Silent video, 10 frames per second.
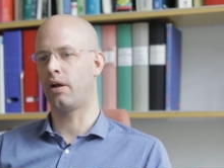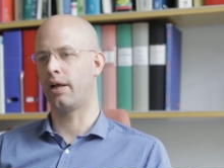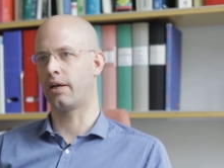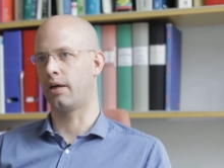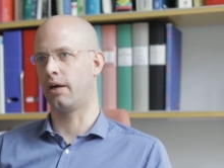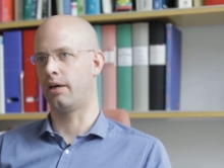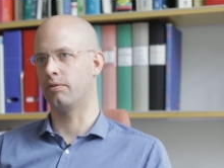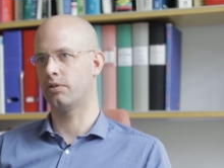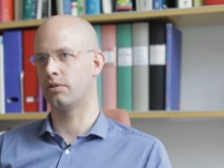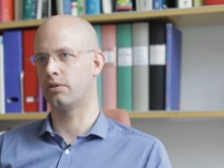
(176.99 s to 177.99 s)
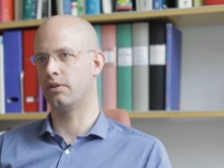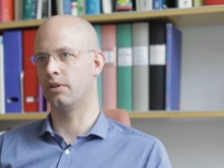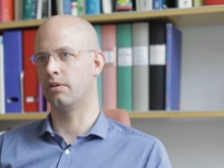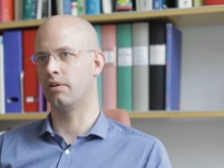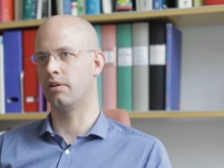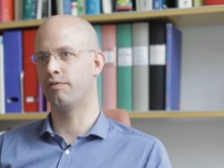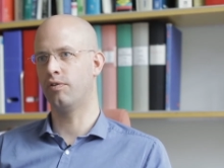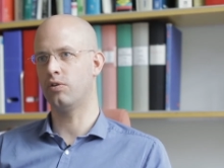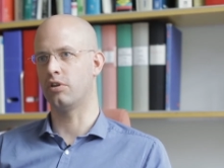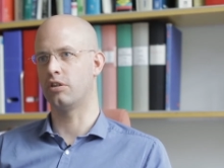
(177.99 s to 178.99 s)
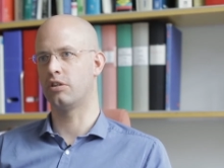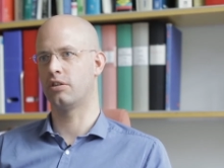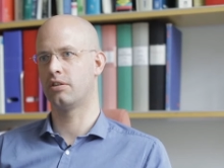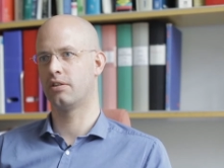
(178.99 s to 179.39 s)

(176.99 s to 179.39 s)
like a house in the footage.